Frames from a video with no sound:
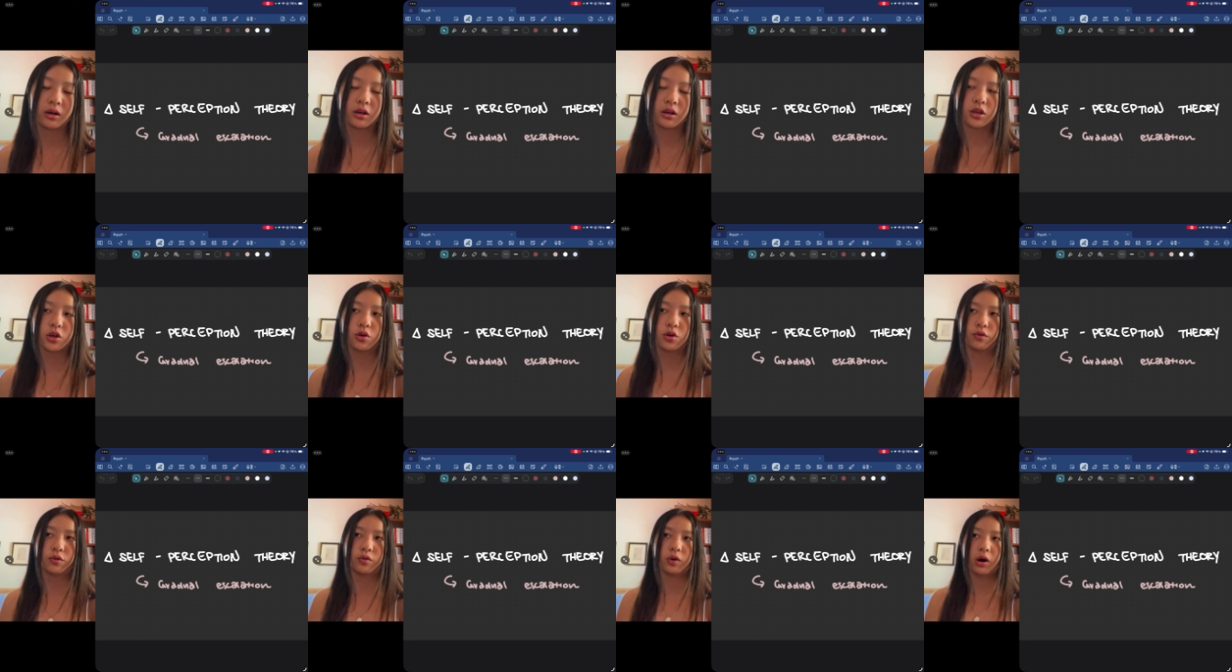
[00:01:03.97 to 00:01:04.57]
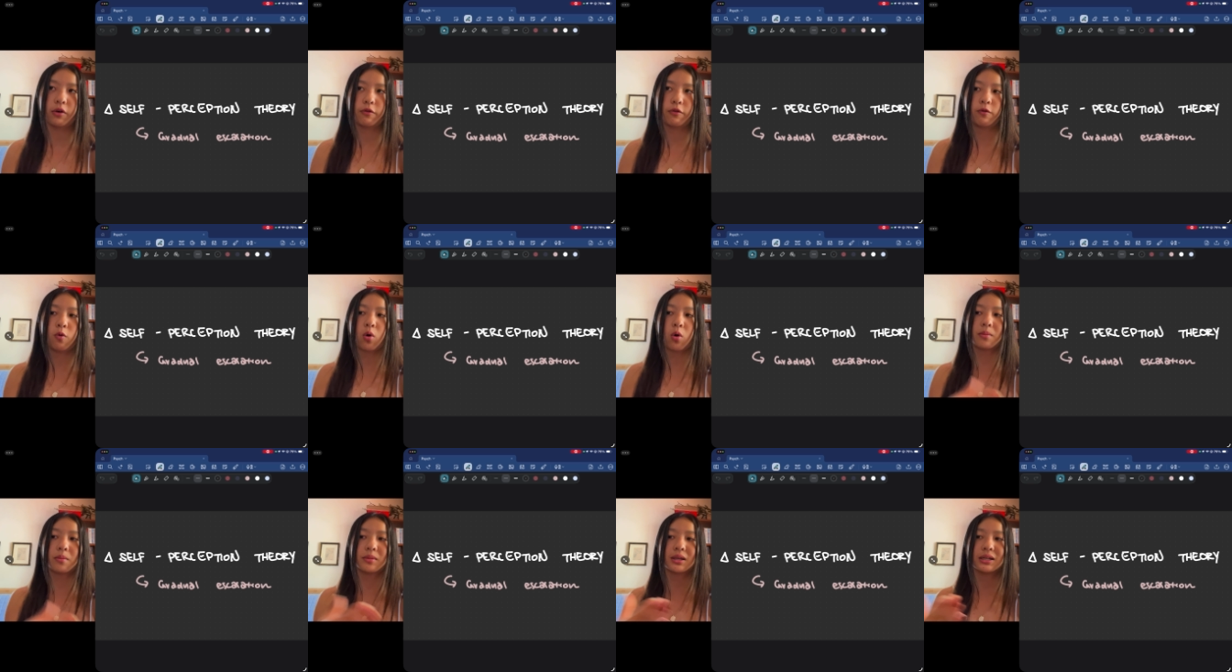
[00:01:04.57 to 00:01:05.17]
You've
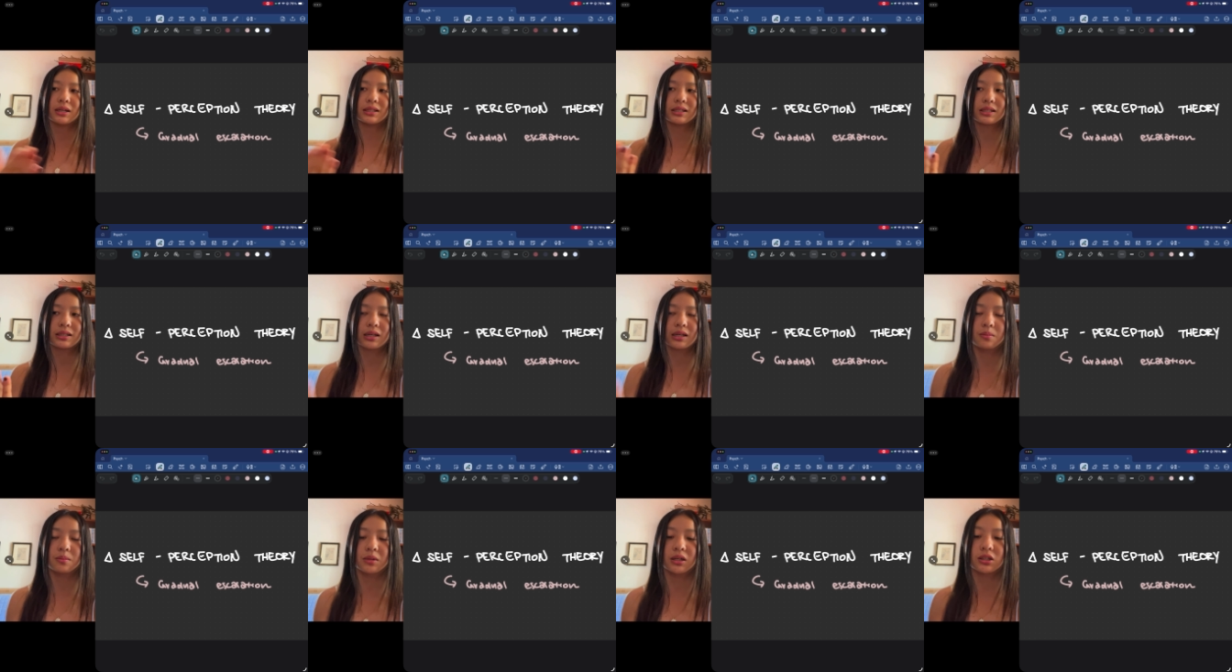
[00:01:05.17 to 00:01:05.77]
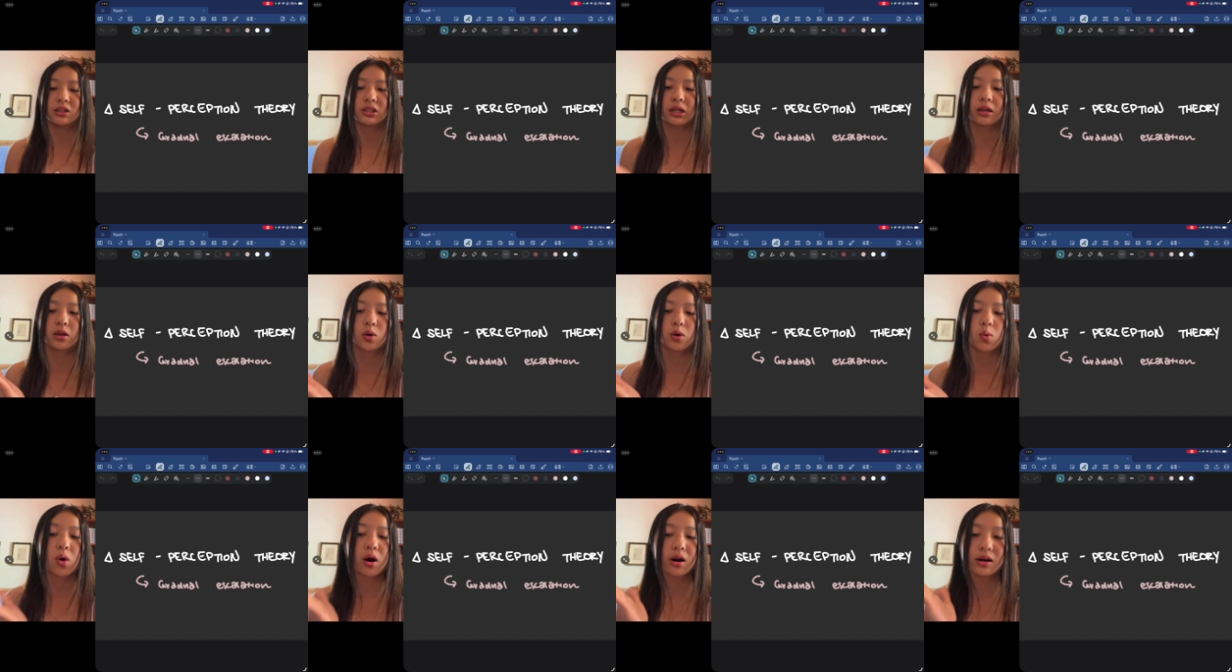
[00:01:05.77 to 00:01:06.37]
formed this image that
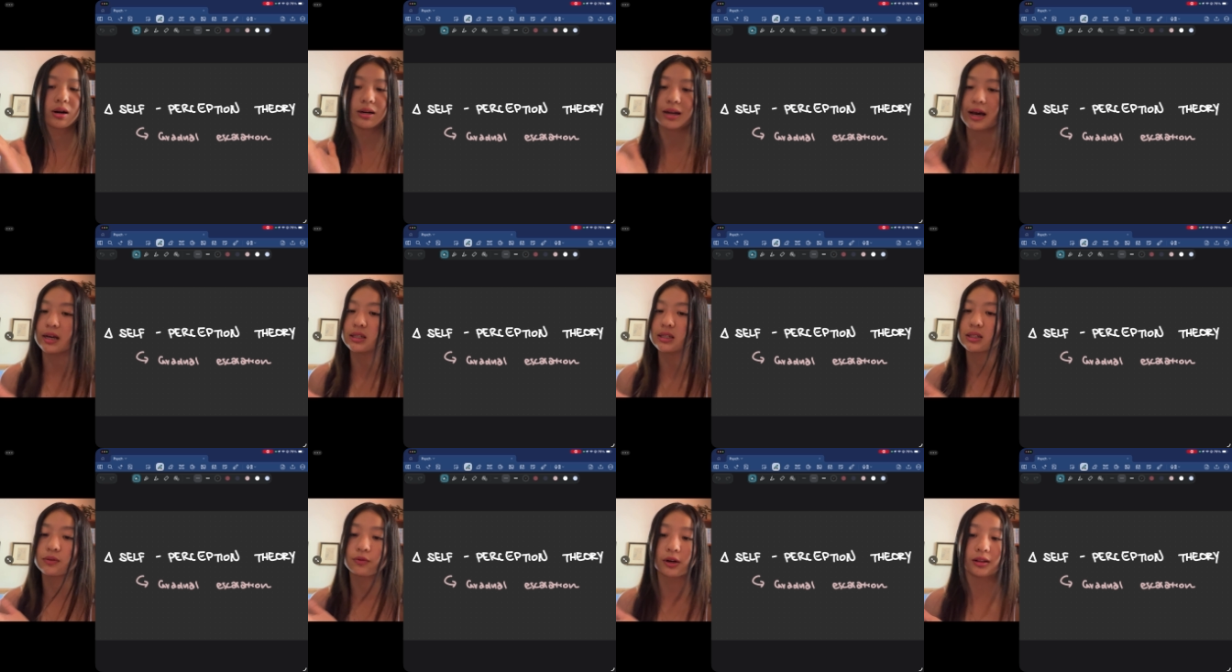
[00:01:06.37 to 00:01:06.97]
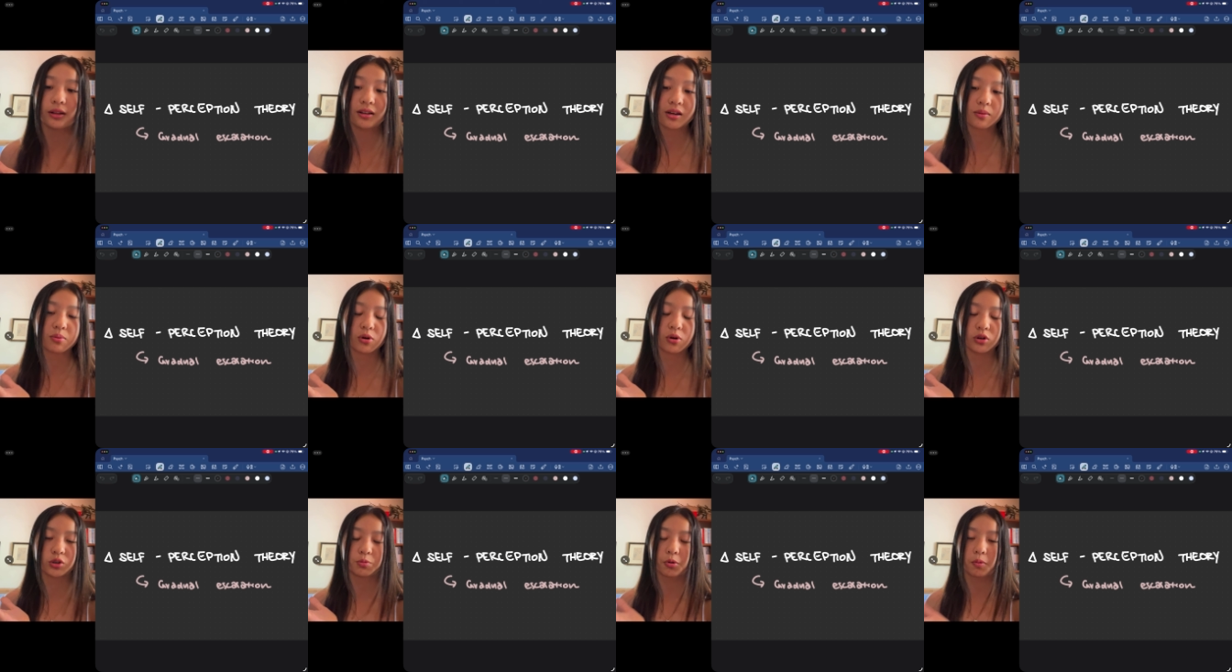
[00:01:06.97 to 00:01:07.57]
you are a nice, friendly,
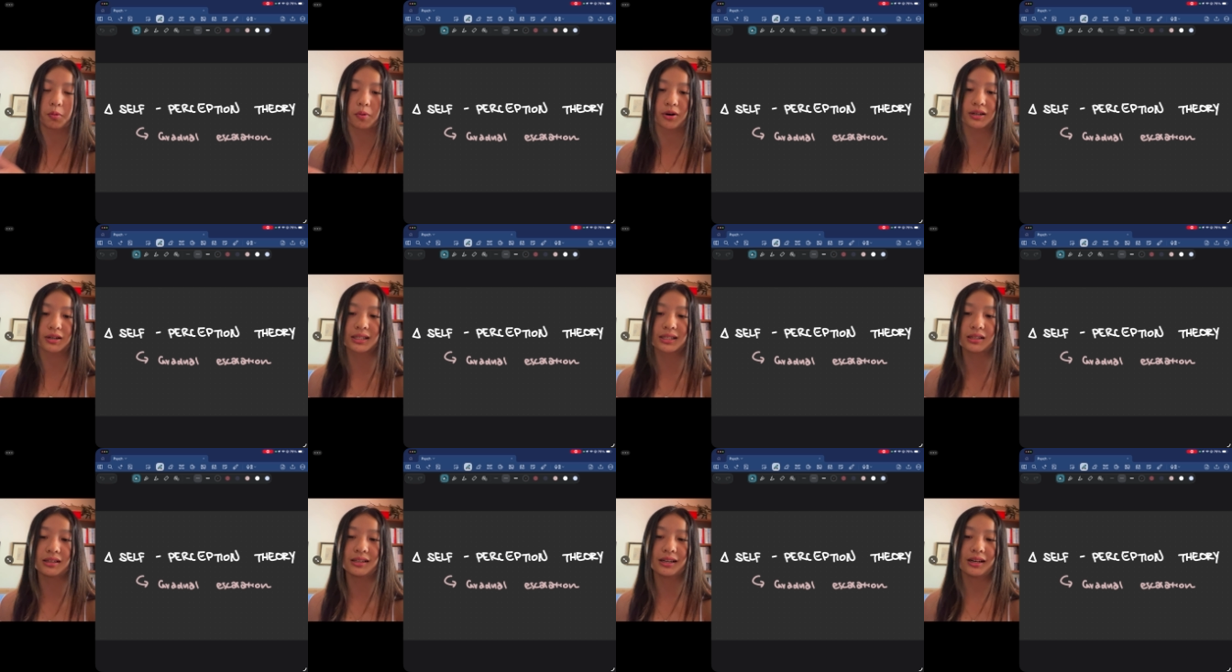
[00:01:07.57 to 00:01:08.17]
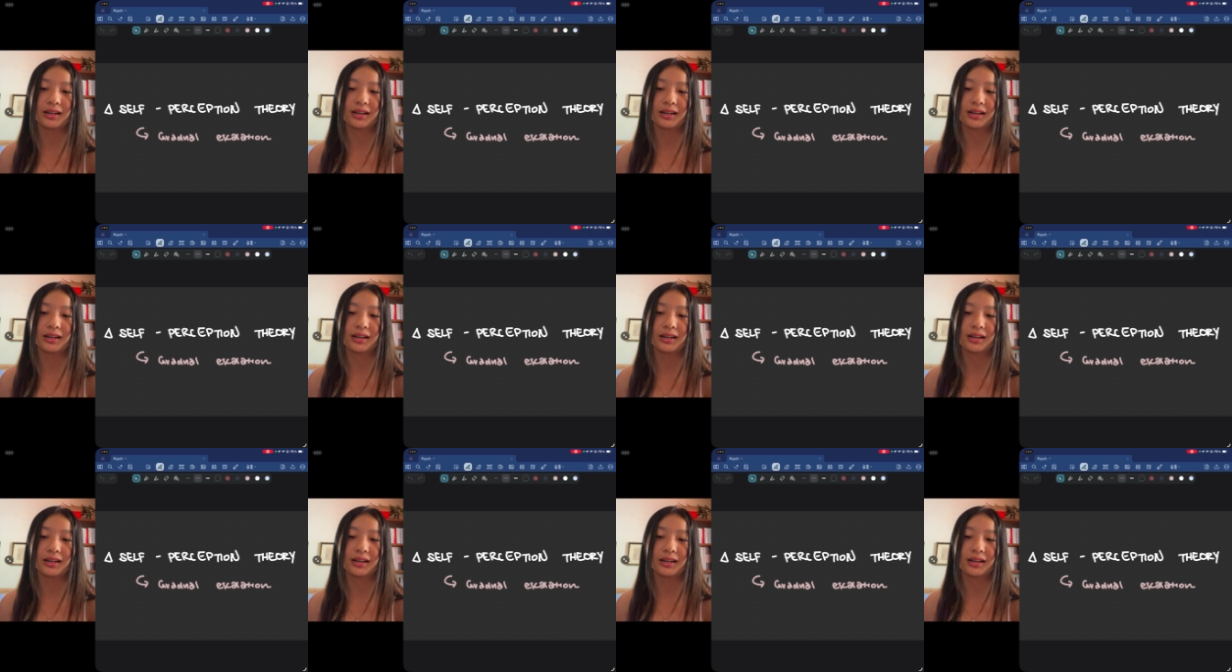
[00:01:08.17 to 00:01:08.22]
approachable person,